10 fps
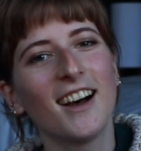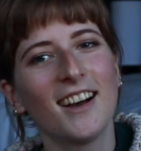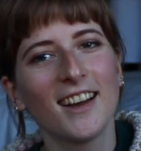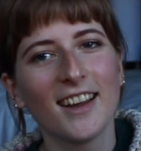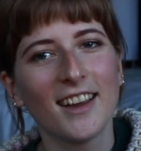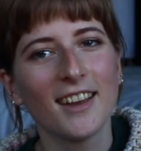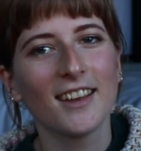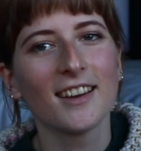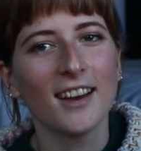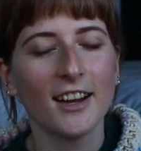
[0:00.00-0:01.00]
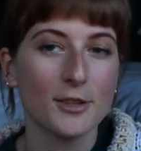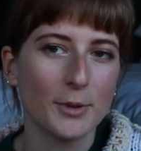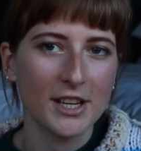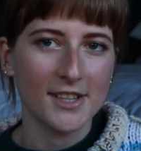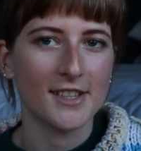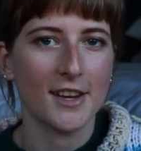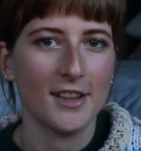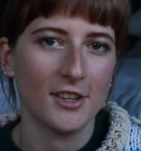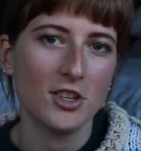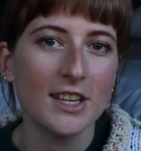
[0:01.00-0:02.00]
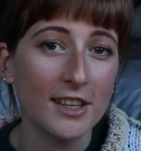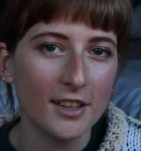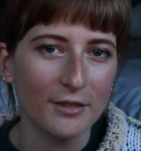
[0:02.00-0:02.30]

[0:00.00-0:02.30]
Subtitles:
I just wanted to say that she did